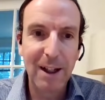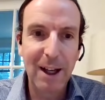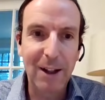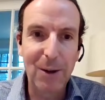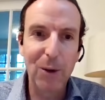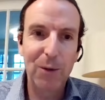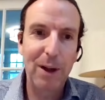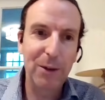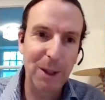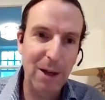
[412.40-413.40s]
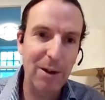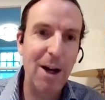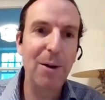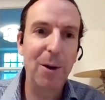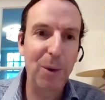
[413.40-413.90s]
and gold fell to
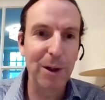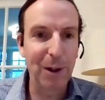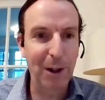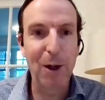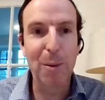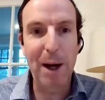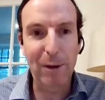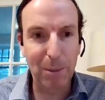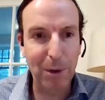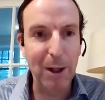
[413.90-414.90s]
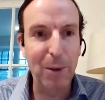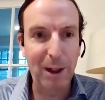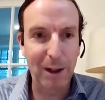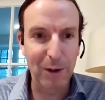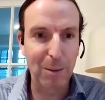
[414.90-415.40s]
1100 well you're going to go bankrupt pretty
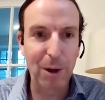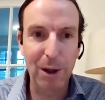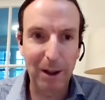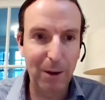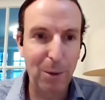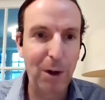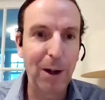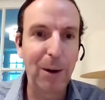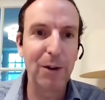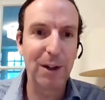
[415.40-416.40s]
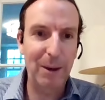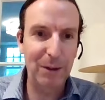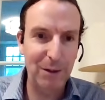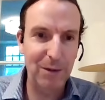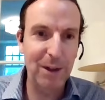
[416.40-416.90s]
quick because you're burning $300 an
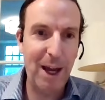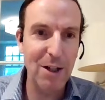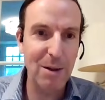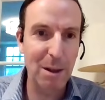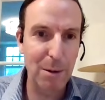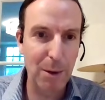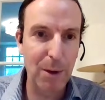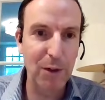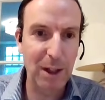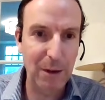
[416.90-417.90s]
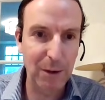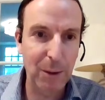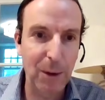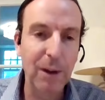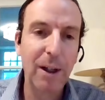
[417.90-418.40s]
ounce of cash every time you produce an ounce of
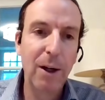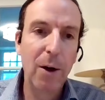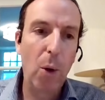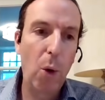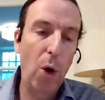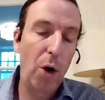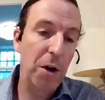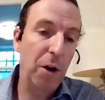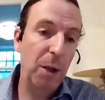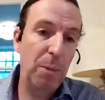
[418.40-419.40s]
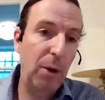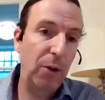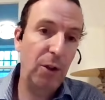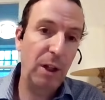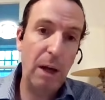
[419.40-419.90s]
gold or you're a good
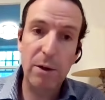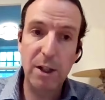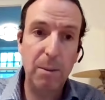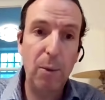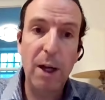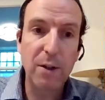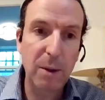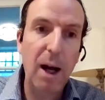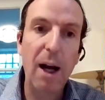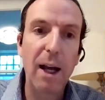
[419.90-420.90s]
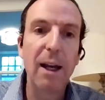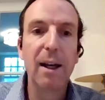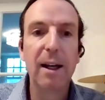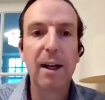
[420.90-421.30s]
producer that levers up way too high